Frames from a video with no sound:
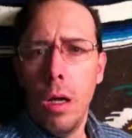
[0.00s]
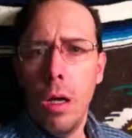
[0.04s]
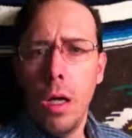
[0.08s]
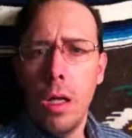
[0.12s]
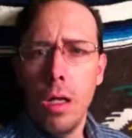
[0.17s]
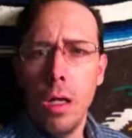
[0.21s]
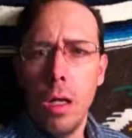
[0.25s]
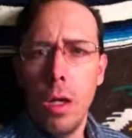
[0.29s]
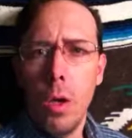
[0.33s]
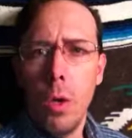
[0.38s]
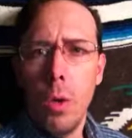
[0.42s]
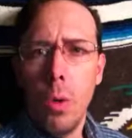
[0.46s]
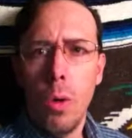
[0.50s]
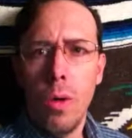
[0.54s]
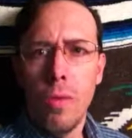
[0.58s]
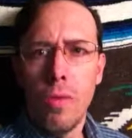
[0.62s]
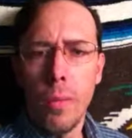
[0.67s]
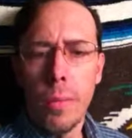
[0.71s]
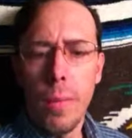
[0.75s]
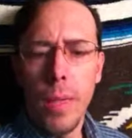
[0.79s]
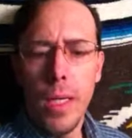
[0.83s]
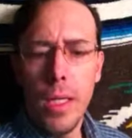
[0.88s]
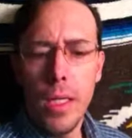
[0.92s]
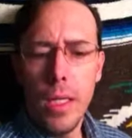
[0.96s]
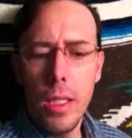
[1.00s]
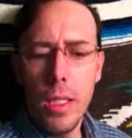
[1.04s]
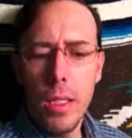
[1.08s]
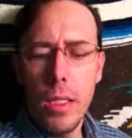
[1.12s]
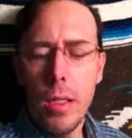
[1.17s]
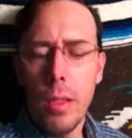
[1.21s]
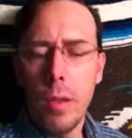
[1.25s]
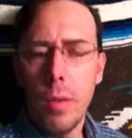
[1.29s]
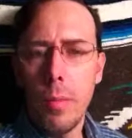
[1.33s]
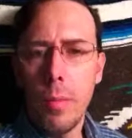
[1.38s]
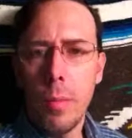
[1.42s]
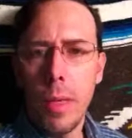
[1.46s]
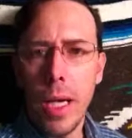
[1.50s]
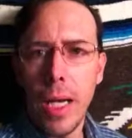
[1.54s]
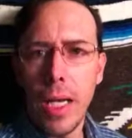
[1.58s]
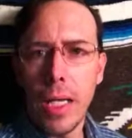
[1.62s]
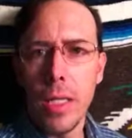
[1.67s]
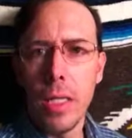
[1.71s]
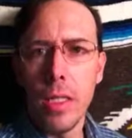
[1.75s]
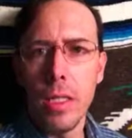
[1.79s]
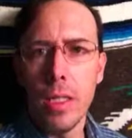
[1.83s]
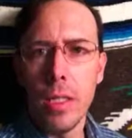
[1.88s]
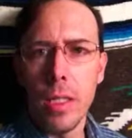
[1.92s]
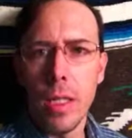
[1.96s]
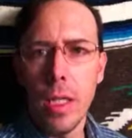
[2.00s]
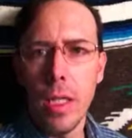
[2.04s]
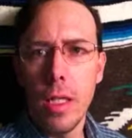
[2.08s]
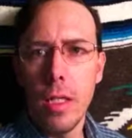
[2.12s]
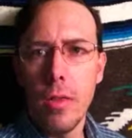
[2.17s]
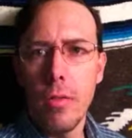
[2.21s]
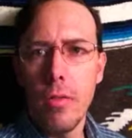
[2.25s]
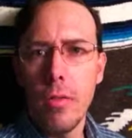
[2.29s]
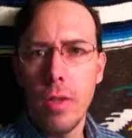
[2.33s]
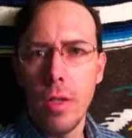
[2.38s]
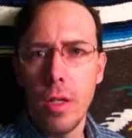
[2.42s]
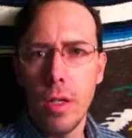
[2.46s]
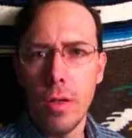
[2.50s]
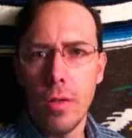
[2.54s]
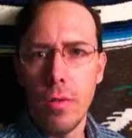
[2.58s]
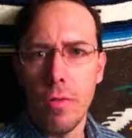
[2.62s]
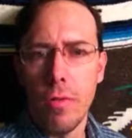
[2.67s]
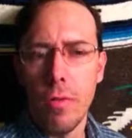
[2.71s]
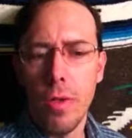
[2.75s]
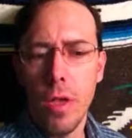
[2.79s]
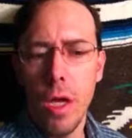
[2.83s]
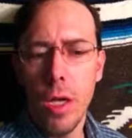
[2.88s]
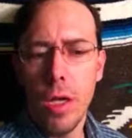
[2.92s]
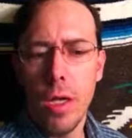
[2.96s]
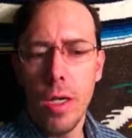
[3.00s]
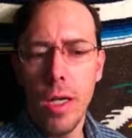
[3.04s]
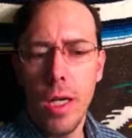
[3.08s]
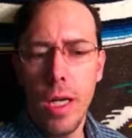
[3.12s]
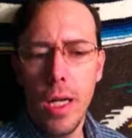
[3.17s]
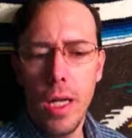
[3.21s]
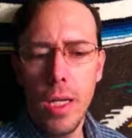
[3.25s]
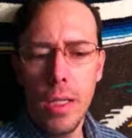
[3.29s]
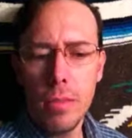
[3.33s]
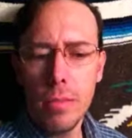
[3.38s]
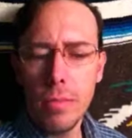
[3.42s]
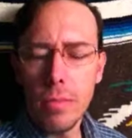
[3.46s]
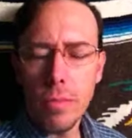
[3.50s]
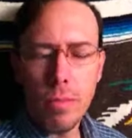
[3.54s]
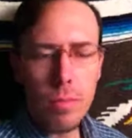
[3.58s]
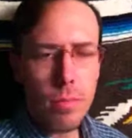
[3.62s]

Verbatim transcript: Hello everybody, back here again for vlog a day.